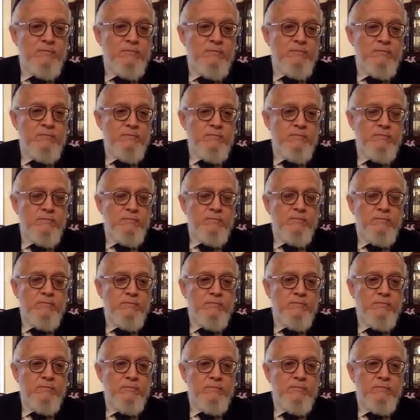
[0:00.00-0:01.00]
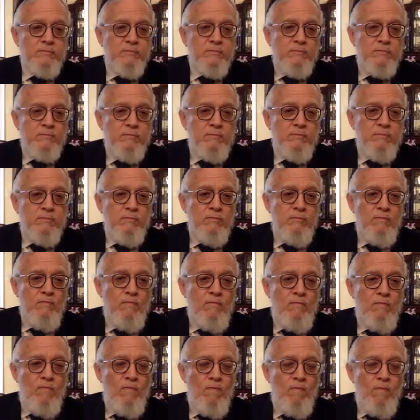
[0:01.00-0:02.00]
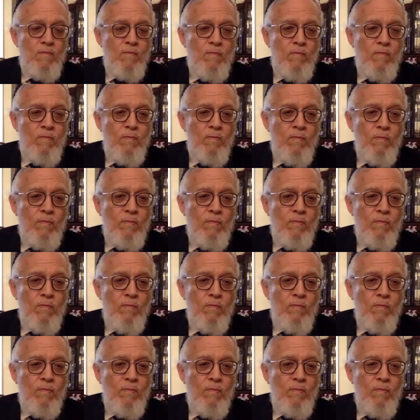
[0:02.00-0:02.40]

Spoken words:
(no one is talking)